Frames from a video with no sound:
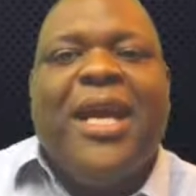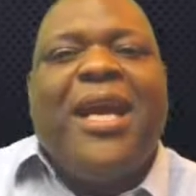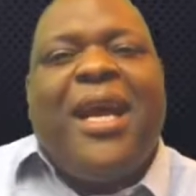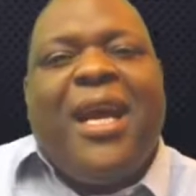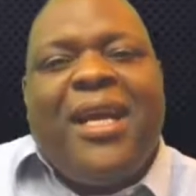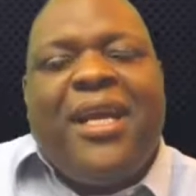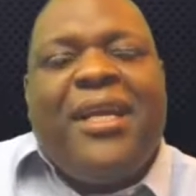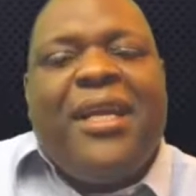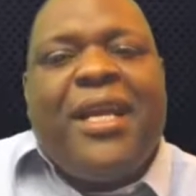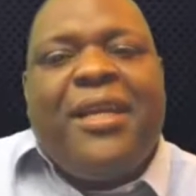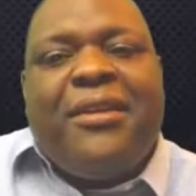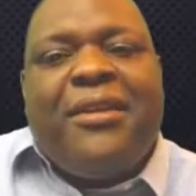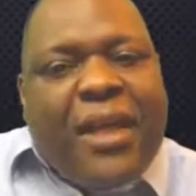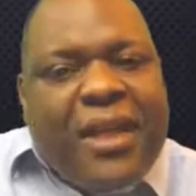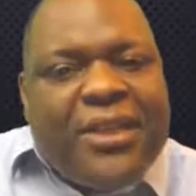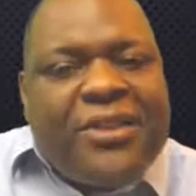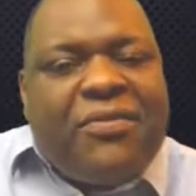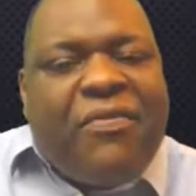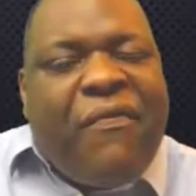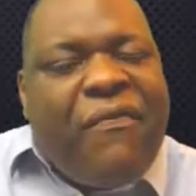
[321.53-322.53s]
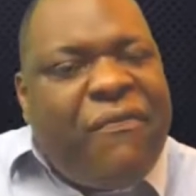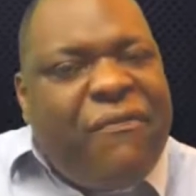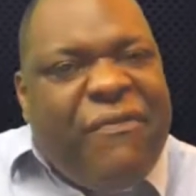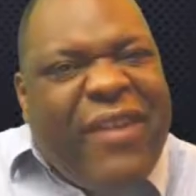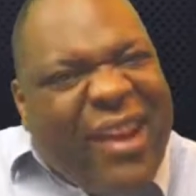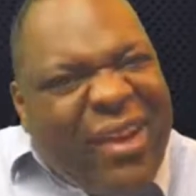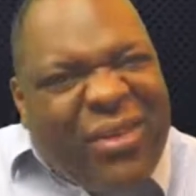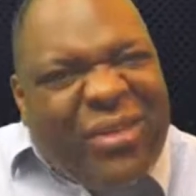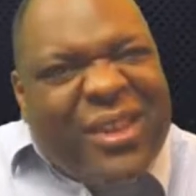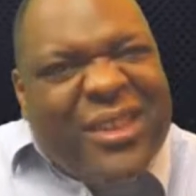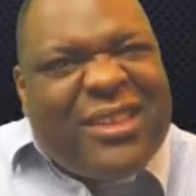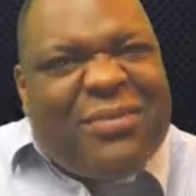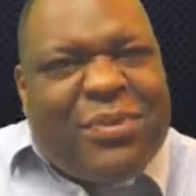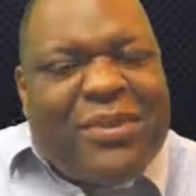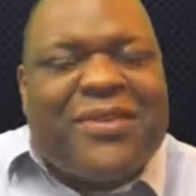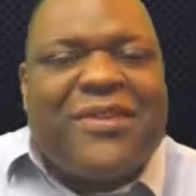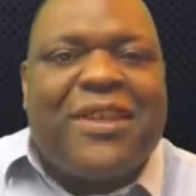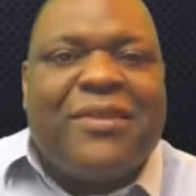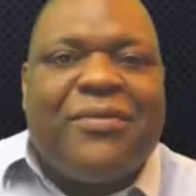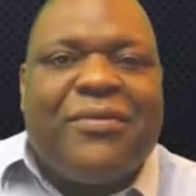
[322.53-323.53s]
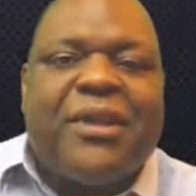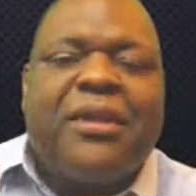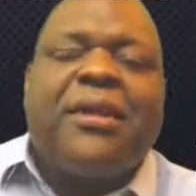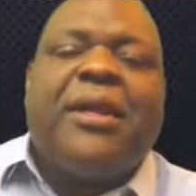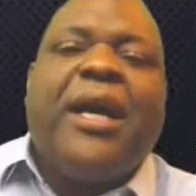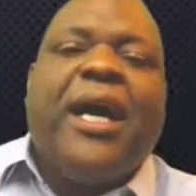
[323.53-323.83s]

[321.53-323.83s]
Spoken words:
And it's fairly specific,